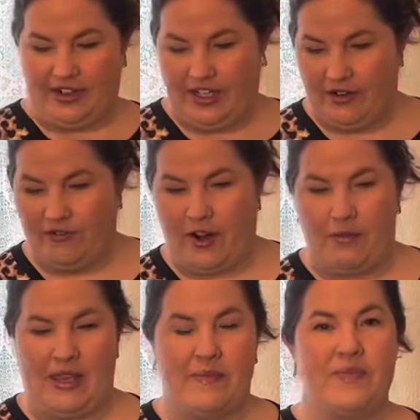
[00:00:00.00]
here in front of
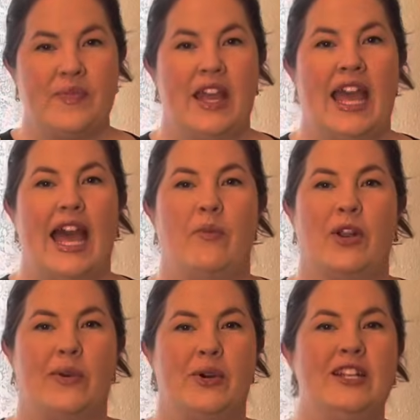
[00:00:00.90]
me, and what I
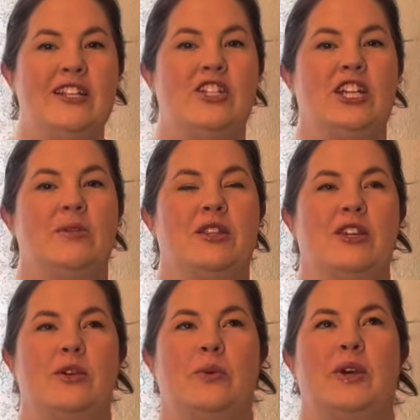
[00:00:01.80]
wanted to share with
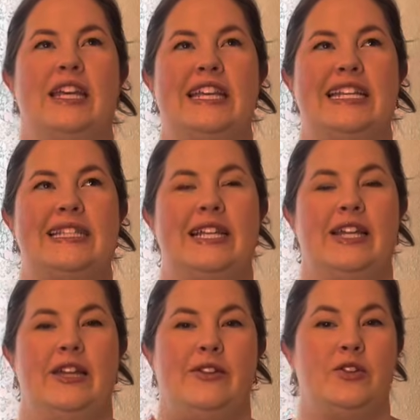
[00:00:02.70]
you is
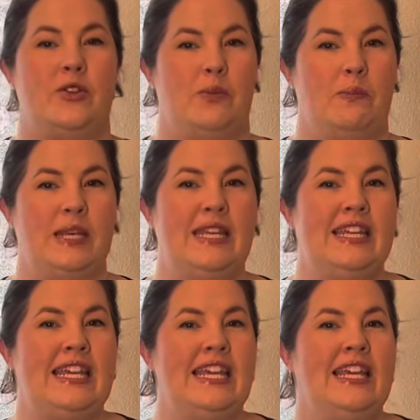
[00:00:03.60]
to
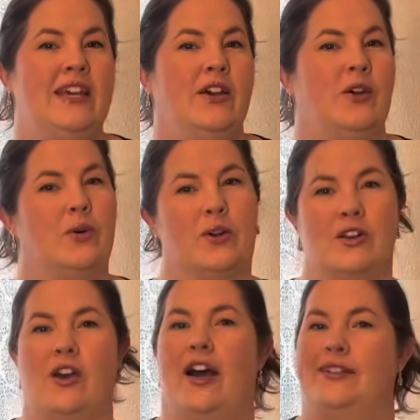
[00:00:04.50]
minky or
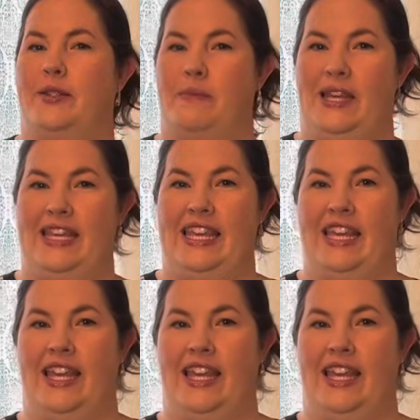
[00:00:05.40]
not to minky.